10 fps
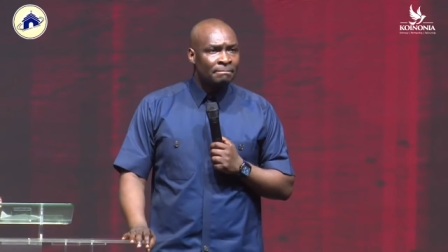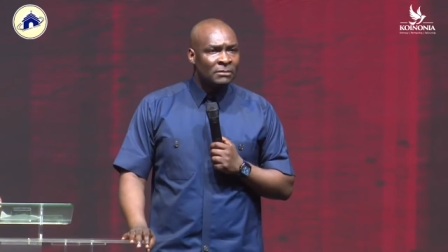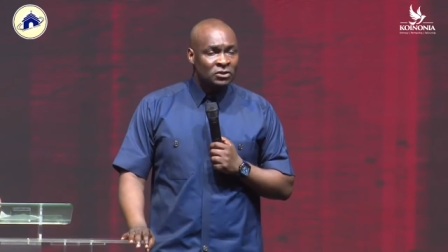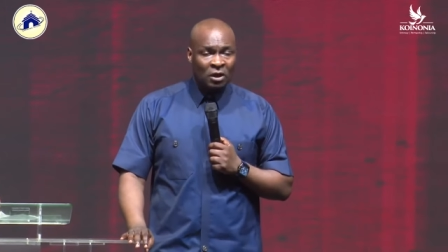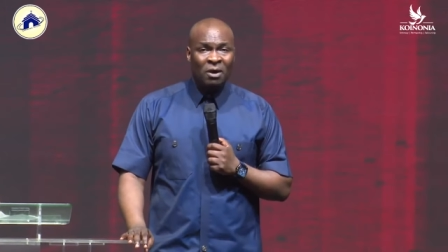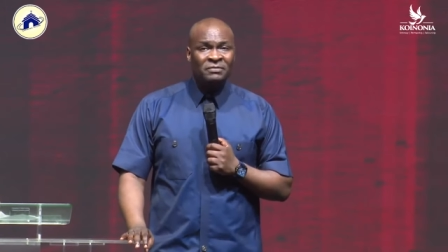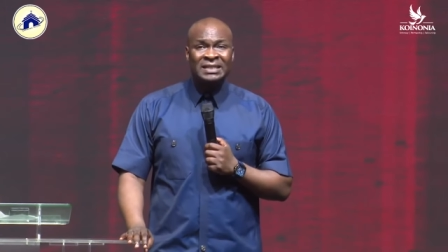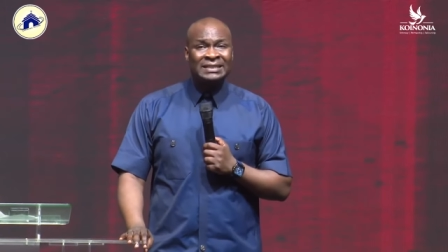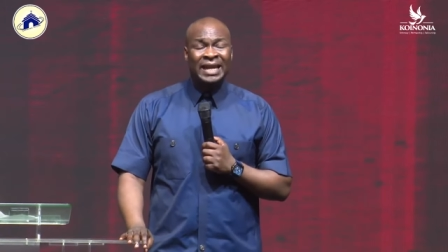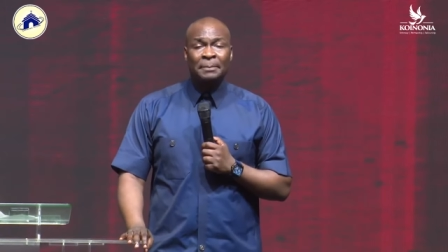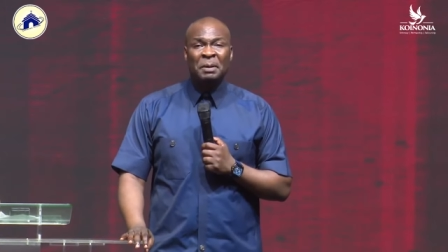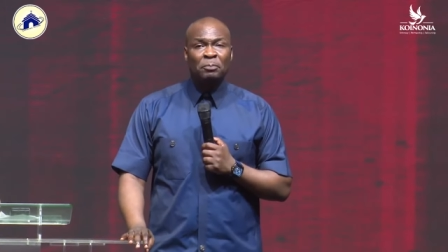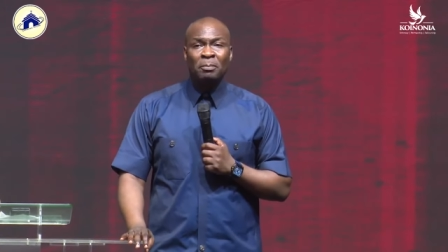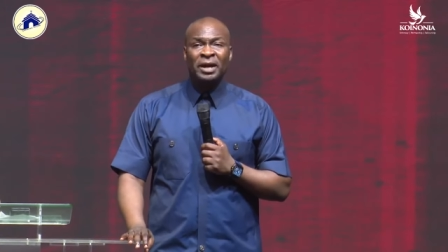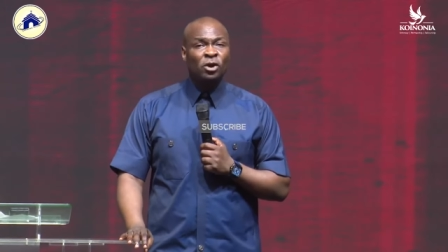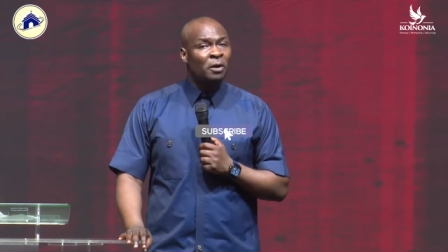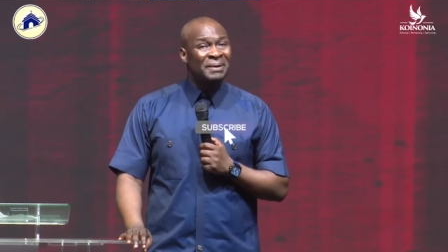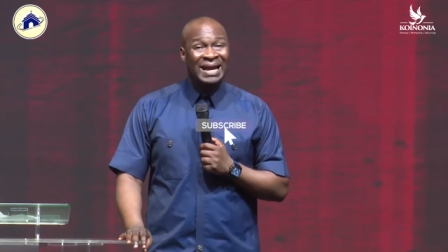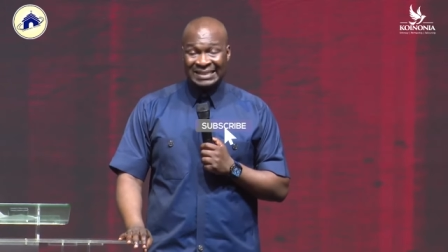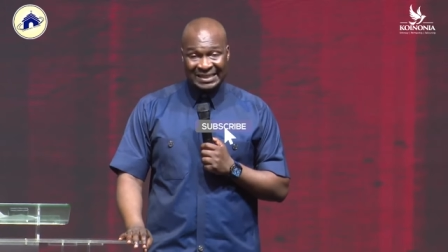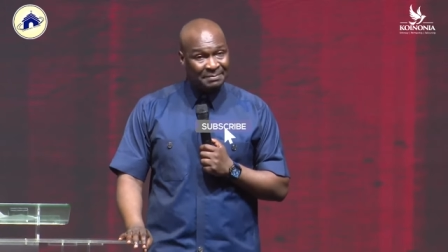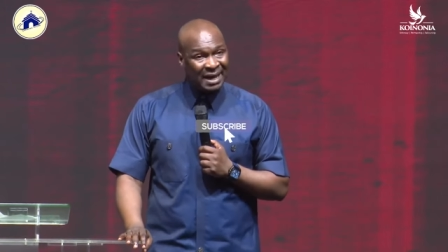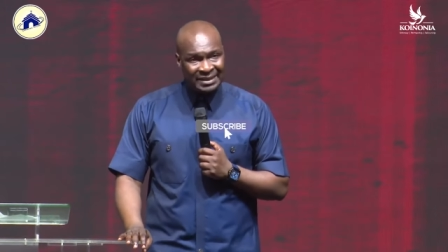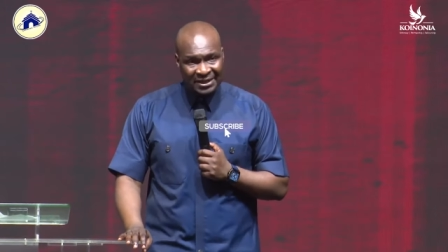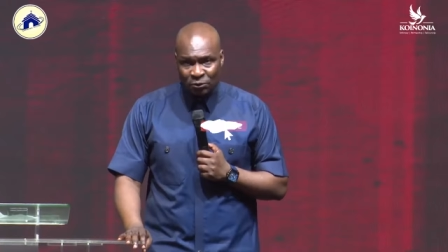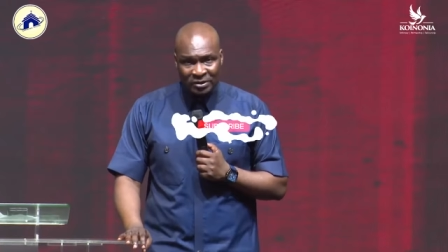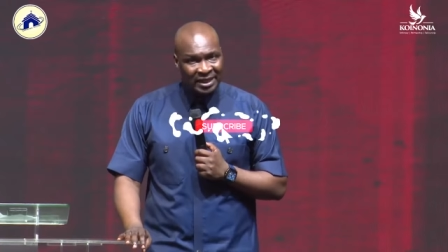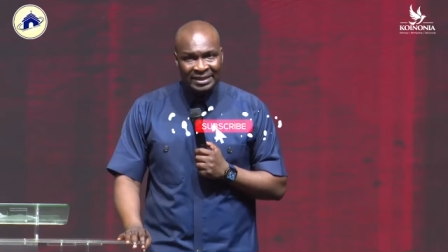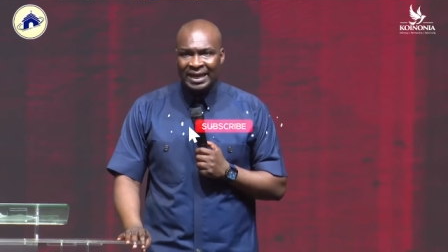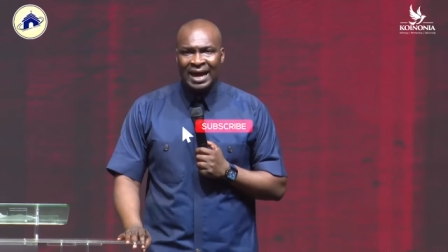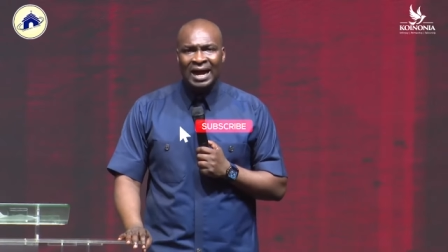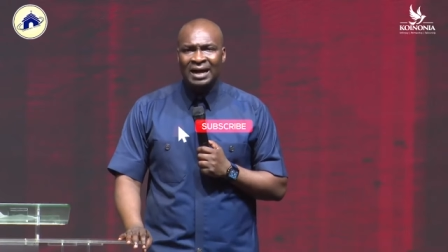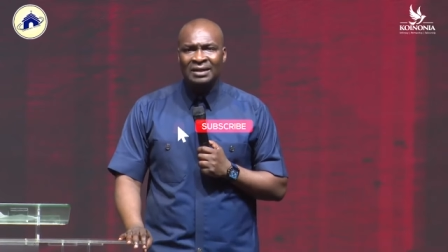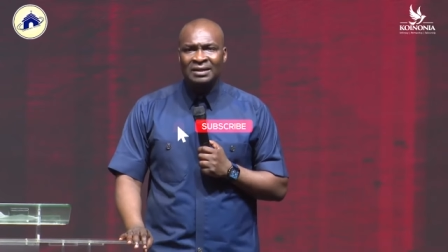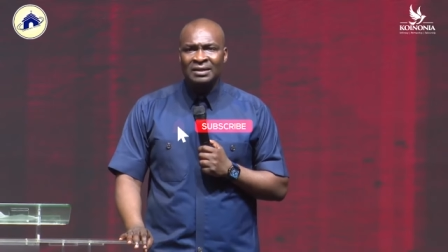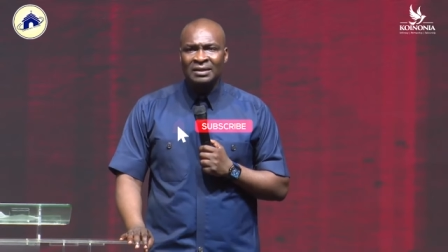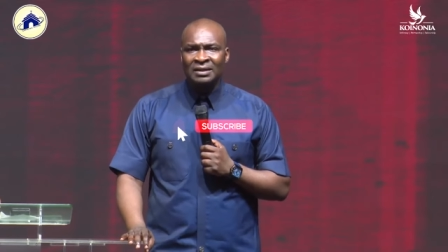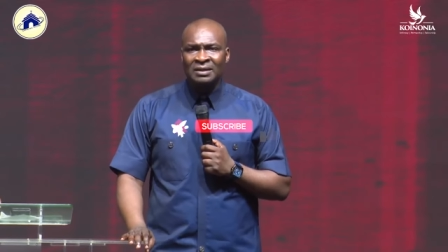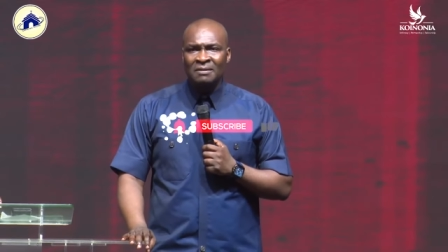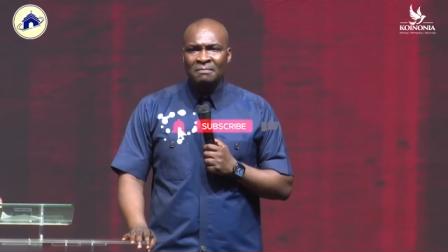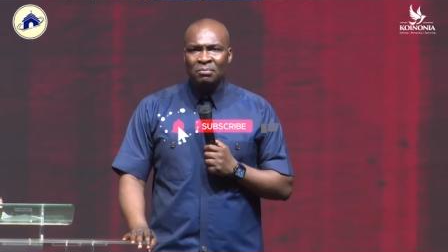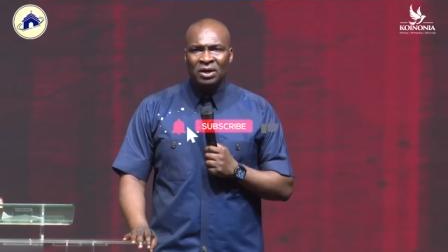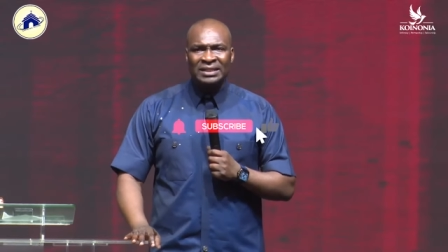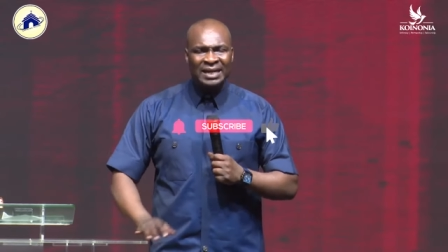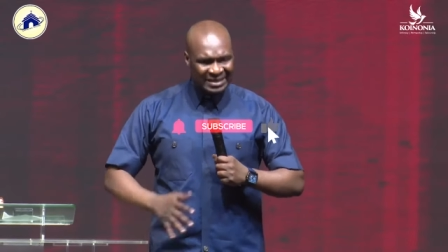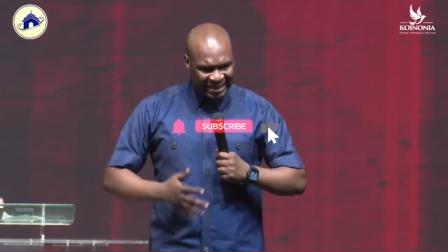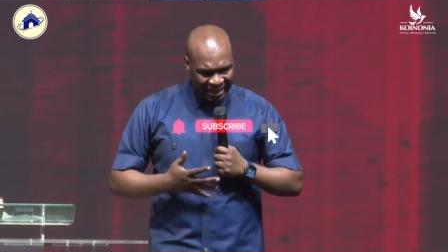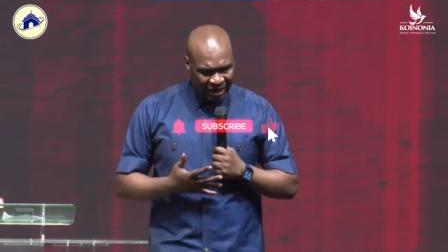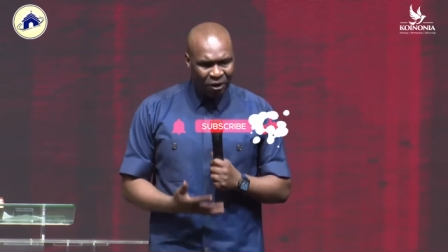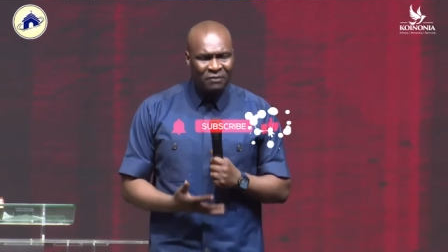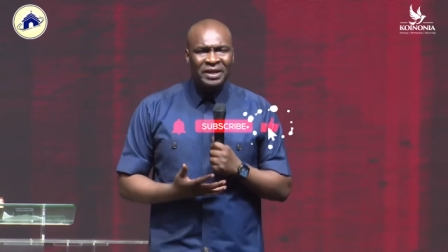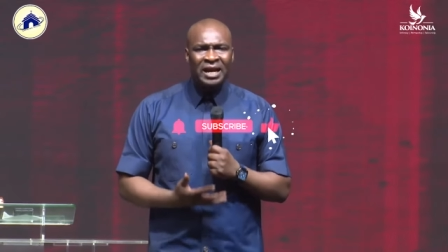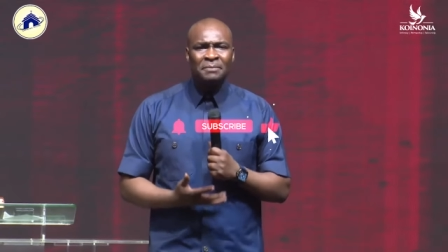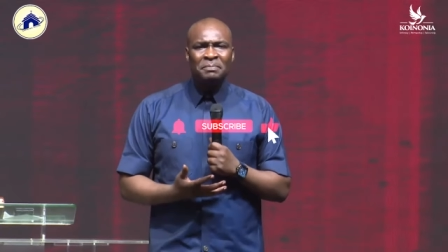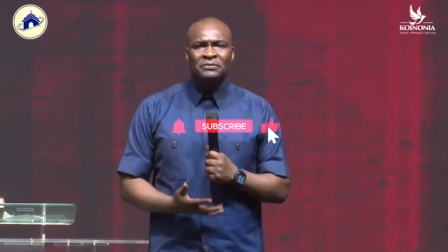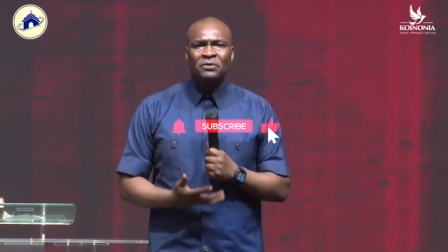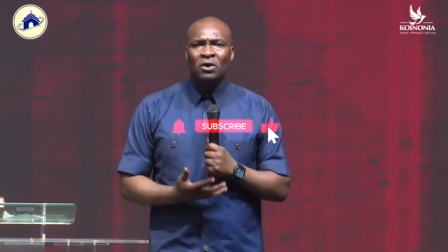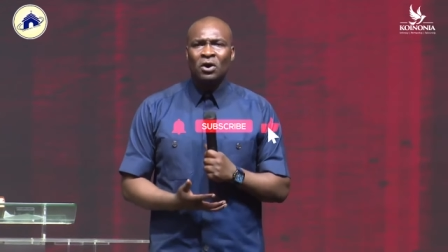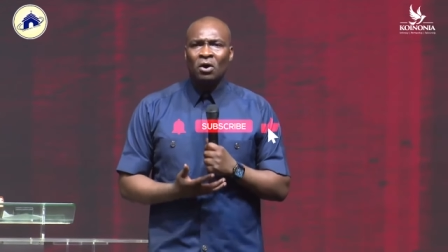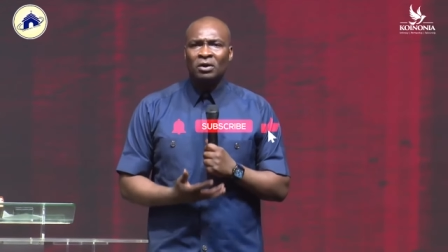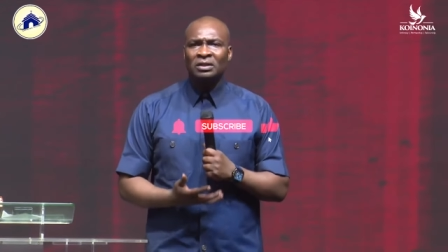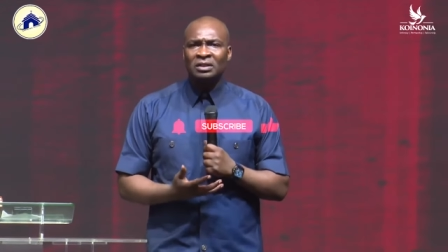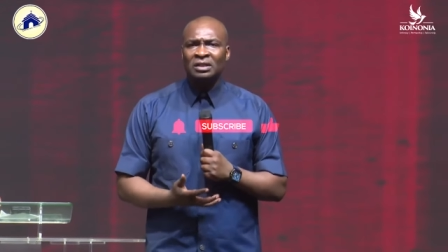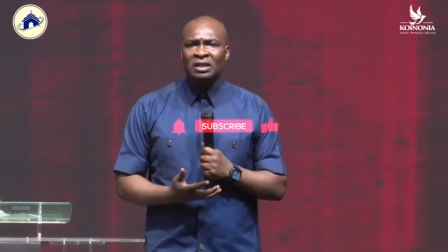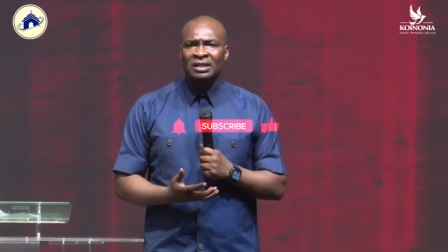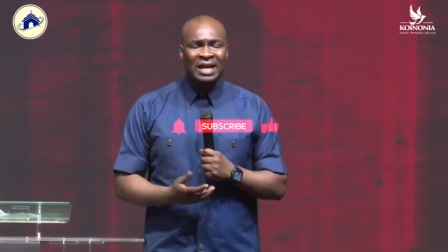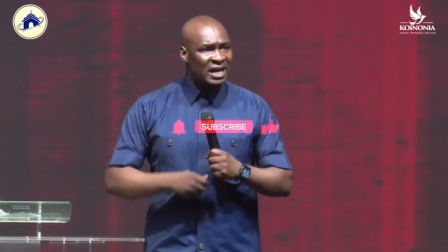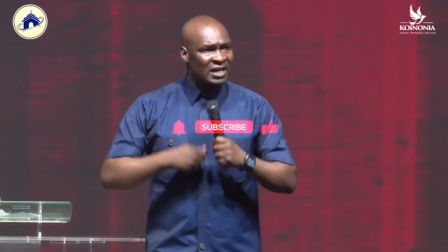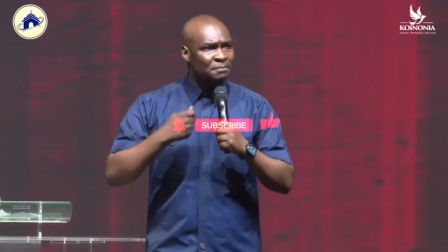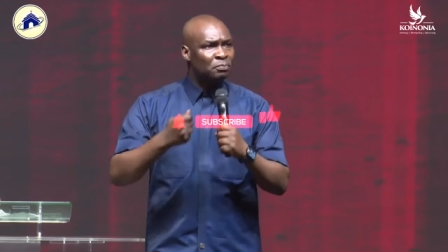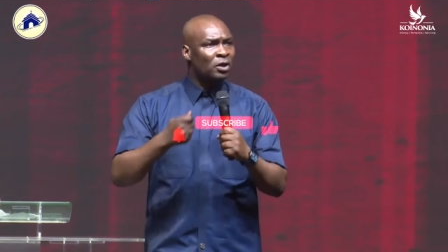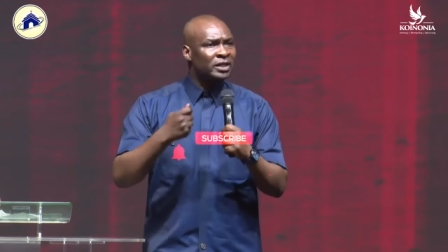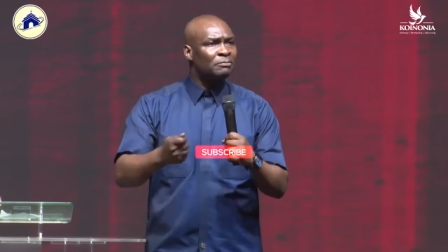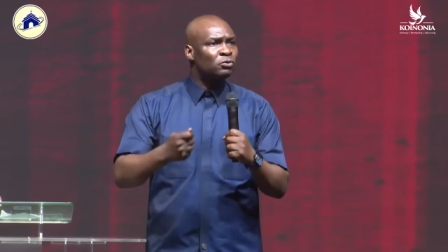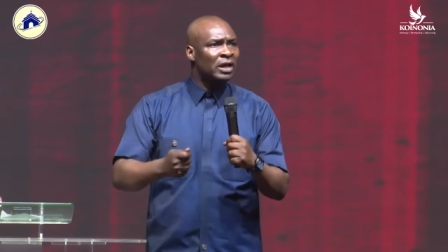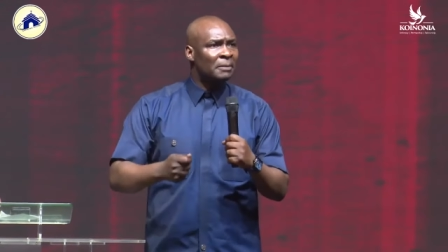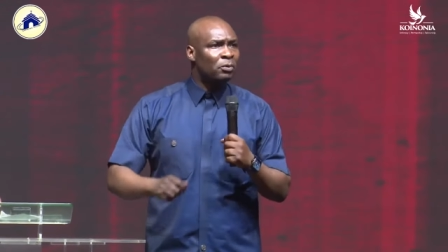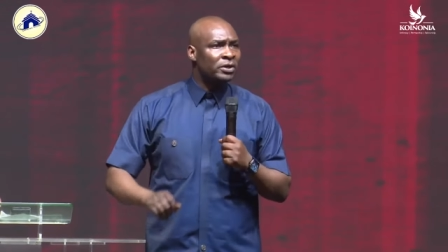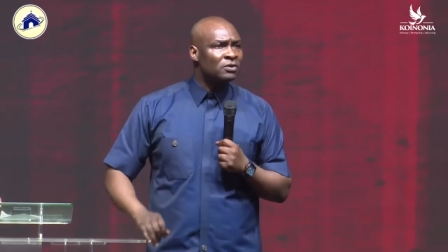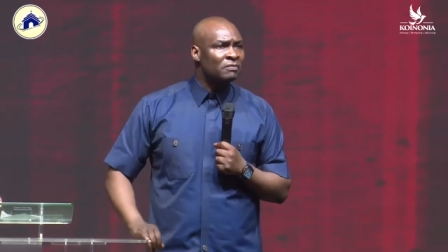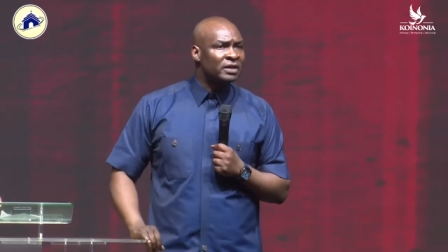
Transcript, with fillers: Some of these great people may not be as smart as you think they are, but there is a covenant before God that has brought them to that point of